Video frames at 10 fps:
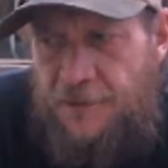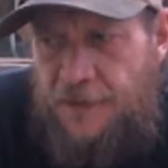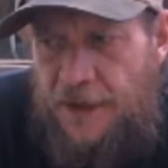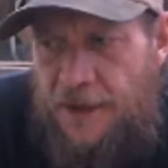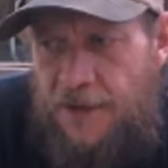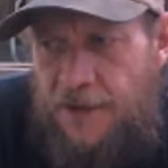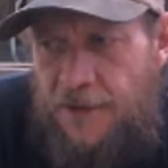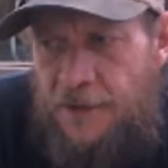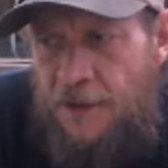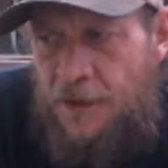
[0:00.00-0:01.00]
from
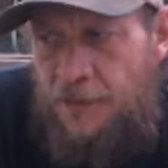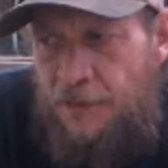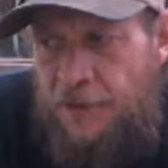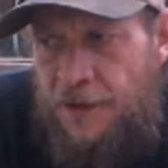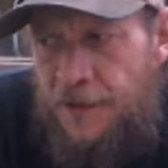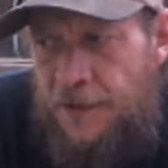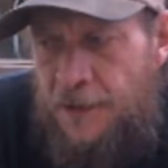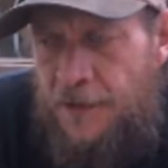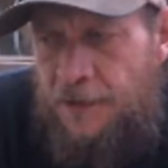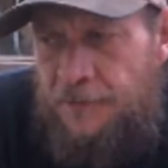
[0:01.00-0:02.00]
Canada, but
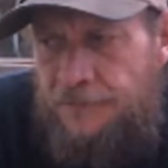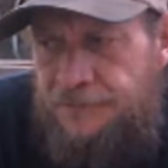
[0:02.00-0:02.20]
our